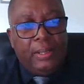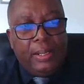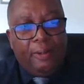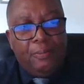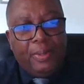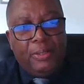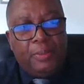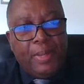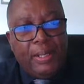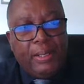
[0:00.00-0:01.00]
the government
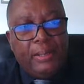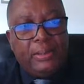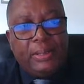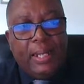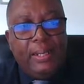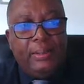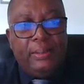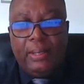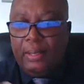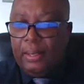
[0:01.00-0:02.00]
of Jamaica
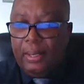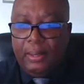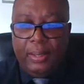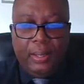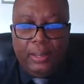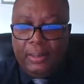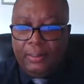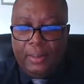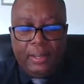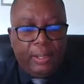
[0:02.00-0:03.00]
signed a, uh, a,
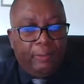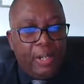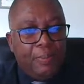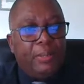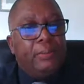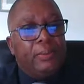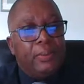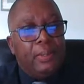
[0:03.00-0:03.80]
uh, an agreement